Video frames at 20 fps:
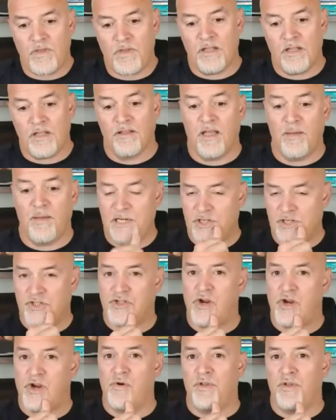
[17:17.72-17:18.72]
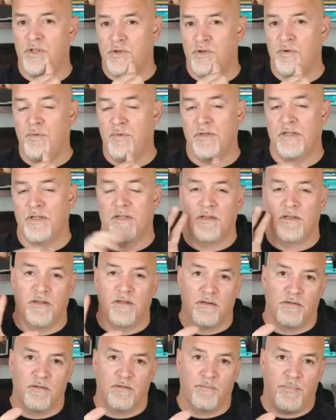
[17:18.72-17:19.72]
let me show you
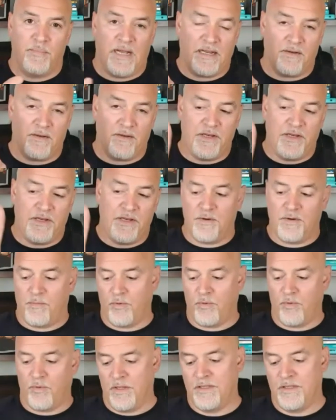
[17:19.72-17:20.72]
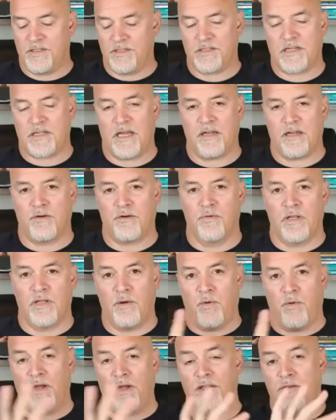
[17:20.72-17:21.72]
back in video number one. This is kind of cool. I
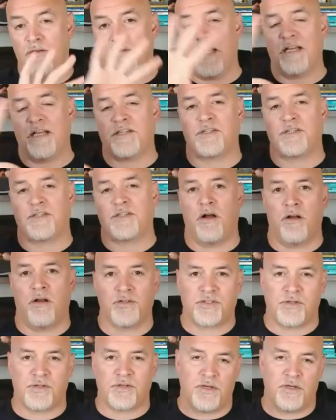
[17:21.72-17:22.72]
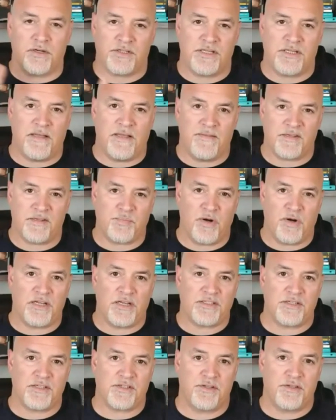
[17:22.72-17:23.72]
want you guys to also understand this
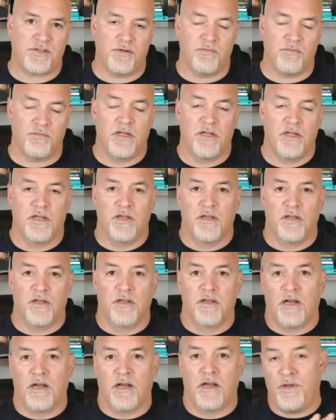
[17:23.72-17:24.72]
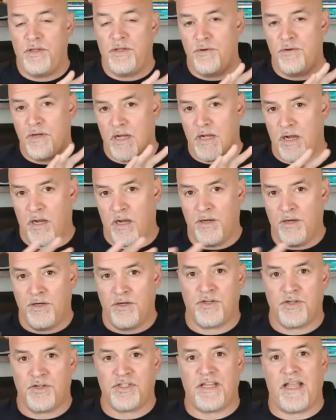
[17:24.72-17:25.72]
process too. I want you to
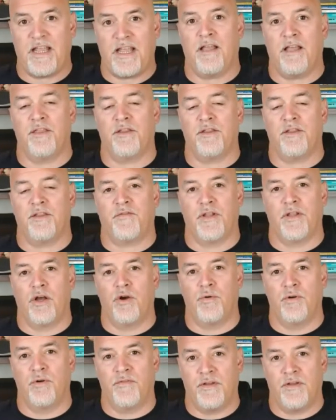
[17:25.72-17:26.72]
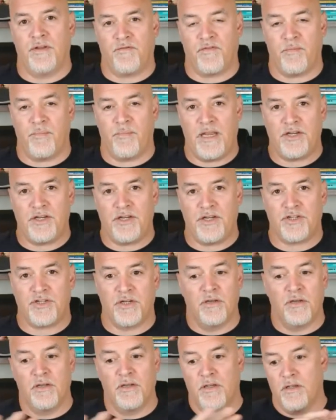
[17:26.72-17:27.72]
understand the flow of
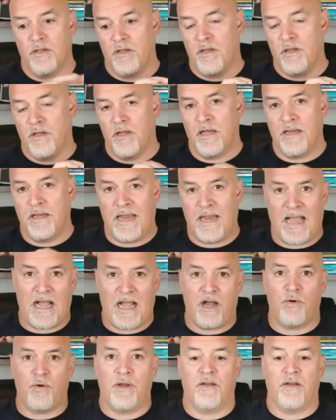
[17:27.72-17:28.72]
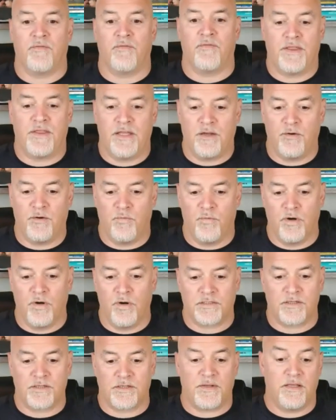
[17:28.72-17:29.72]
information and how everything
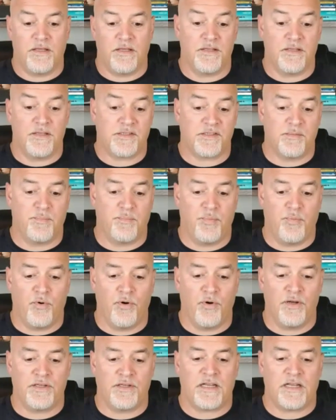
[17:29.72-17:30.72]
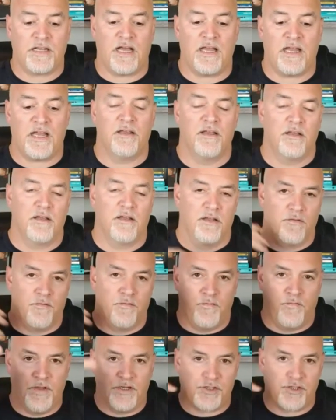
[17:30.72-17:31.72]
works. Okay. This is important to kind of
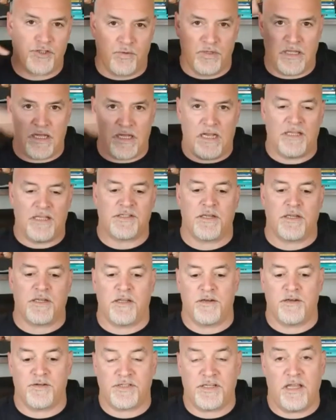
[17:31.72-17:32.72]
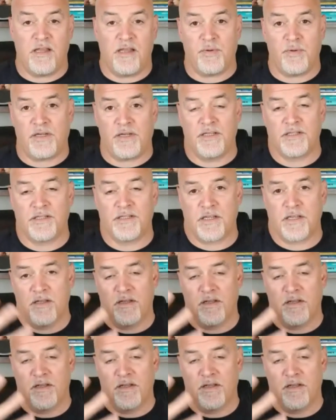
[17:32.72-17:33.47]
visualize and understand, because